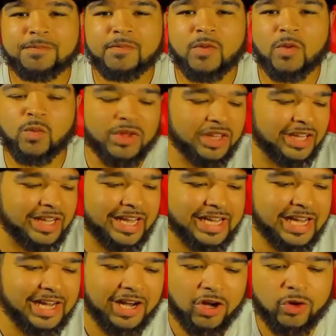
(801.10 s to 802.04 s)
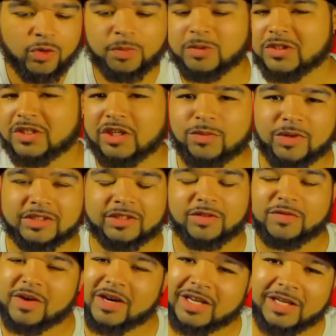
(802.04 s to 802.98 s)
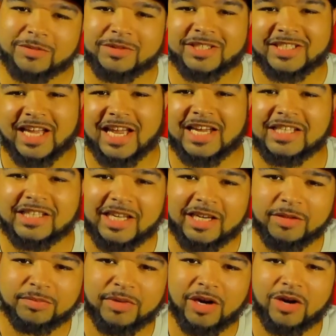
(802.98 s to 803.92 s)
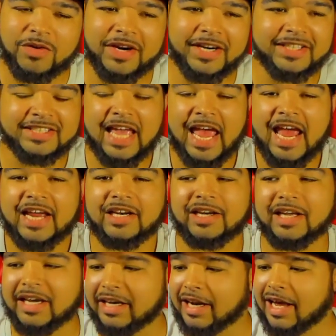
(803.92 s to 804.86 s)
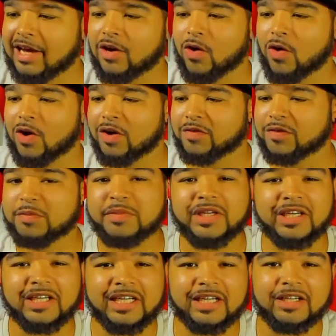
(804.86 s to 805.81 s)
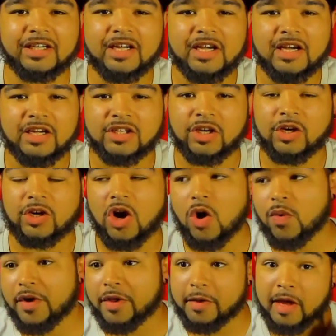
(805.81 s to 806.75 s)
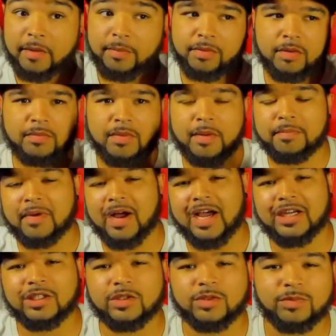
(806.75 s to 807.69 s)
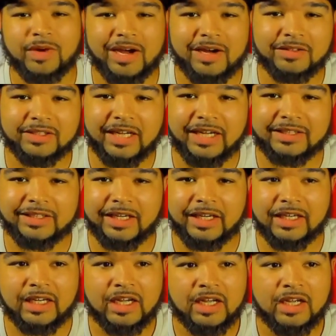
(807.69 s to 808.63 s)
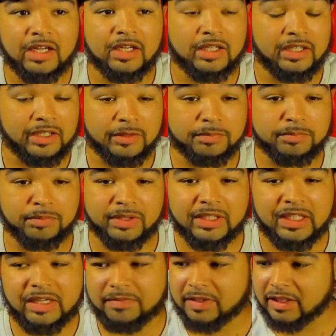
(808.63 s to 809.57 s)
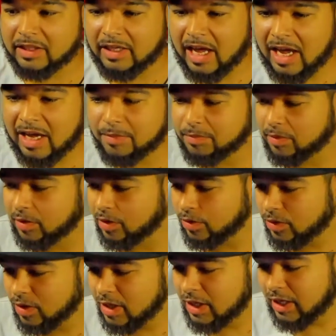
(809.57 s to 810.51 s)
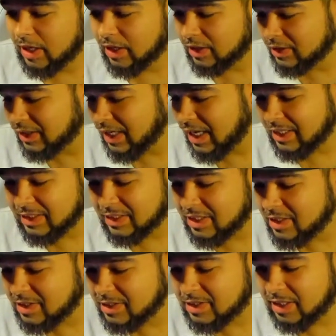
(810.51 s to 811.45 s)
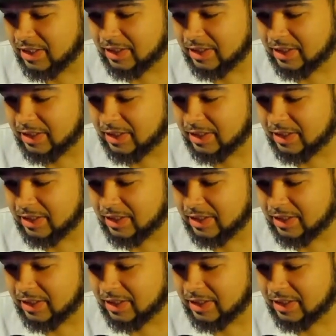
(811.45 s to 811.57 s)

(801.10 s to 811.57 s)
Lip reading: with like 100% of what the fuck he was saying there, bro. And it ain't hard for me to get to go and put my mind around that believe it or not, bro, a lot of these